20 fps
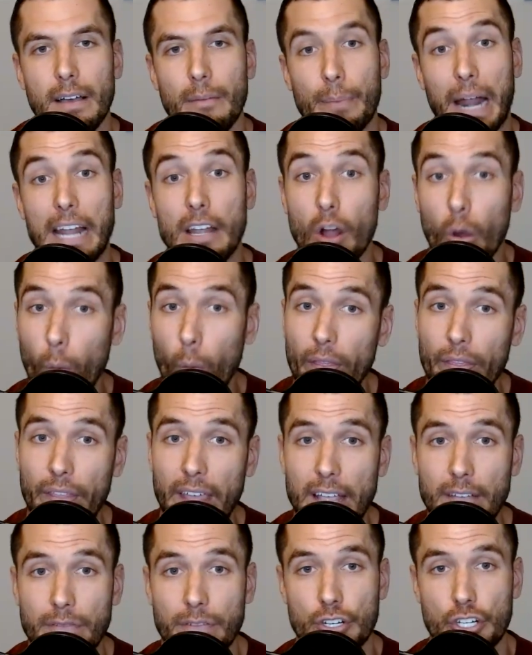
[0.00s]
But I know one
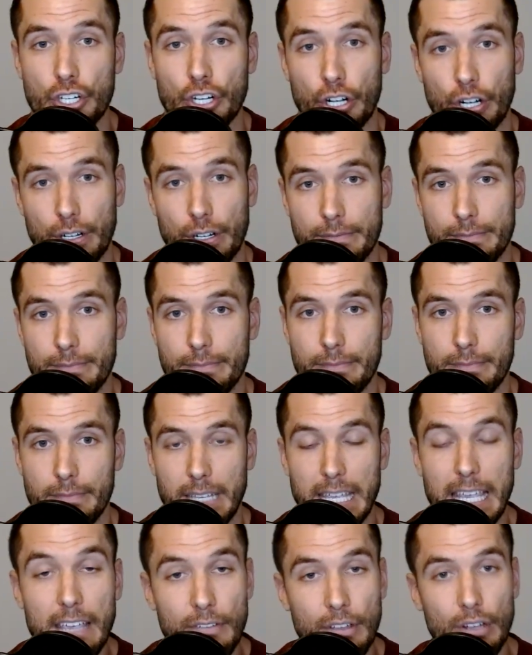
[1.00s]
thing for sure
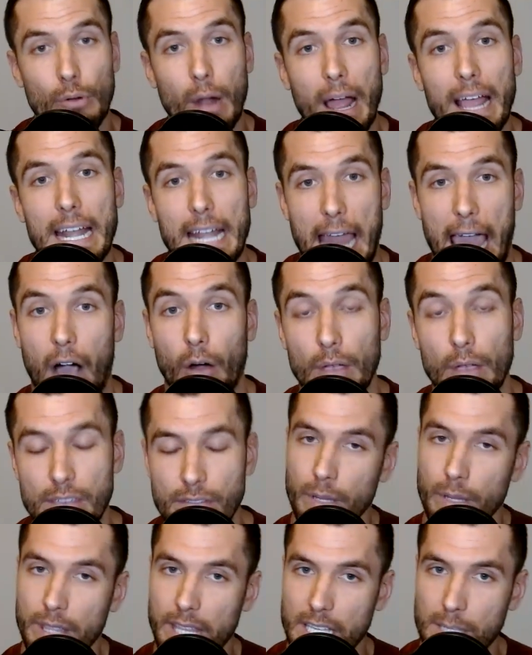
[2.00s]
even right now,
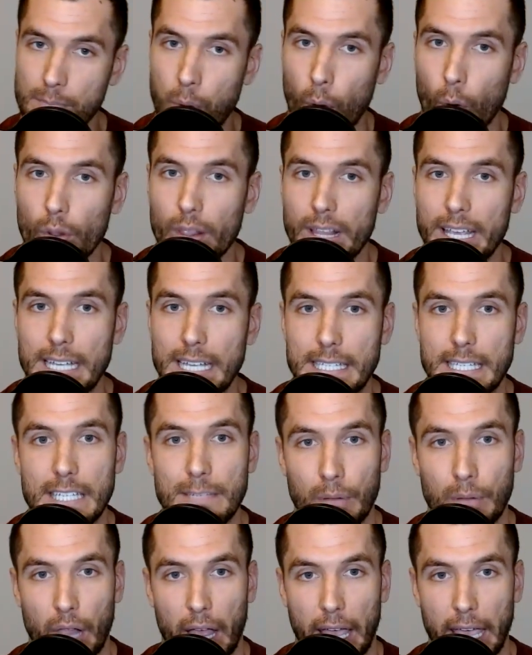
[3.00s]
even with as poorly as
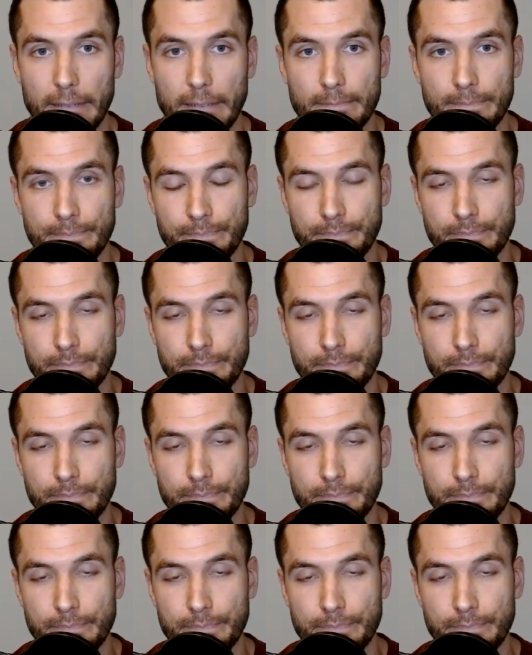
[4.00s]
he's playing,